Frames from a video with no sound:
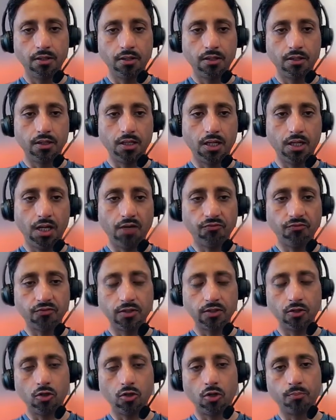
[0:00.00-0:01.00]
After
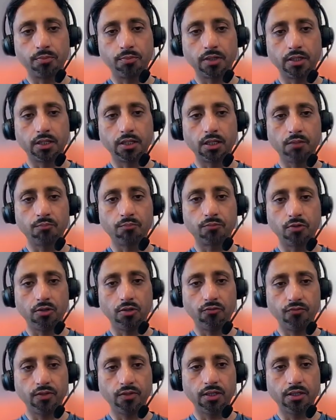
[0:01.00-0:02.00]
operating
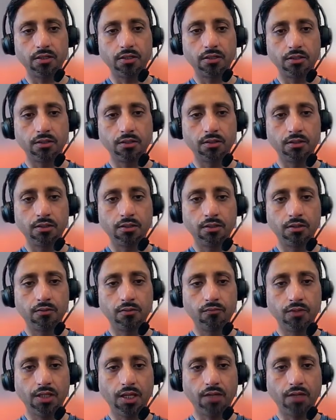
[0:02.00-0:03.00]
profit,
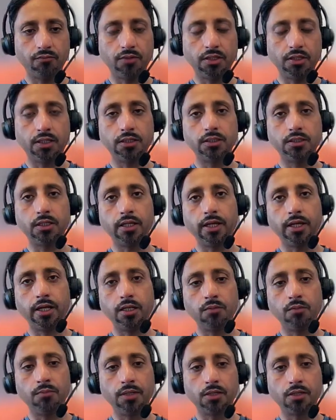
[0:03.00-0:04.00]
we have another
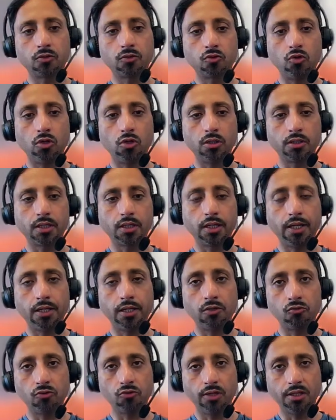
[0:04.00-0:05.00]
element called
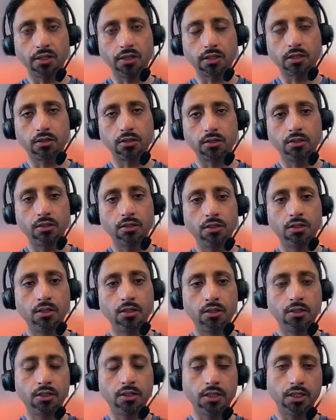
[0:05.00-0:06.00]
interest
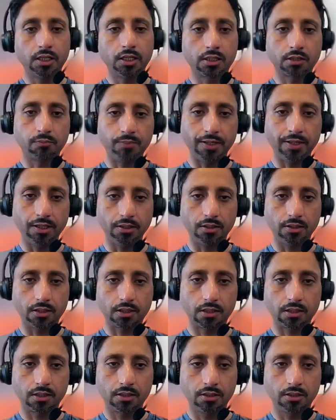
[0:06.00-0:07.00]

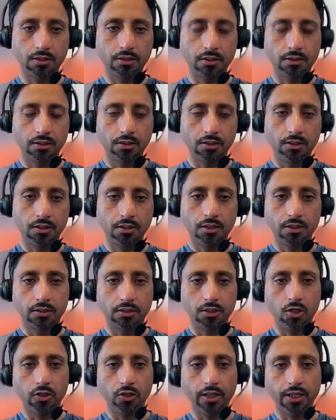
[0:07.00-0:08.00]
expense.
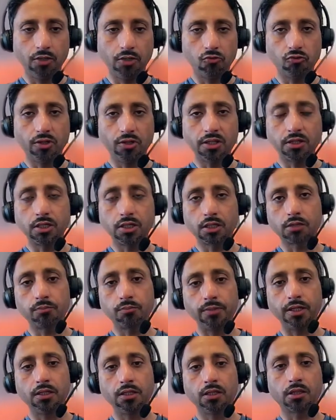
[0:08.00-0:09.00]
Now, interest
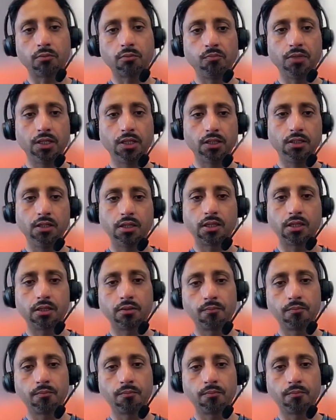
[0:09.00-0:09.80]
expense means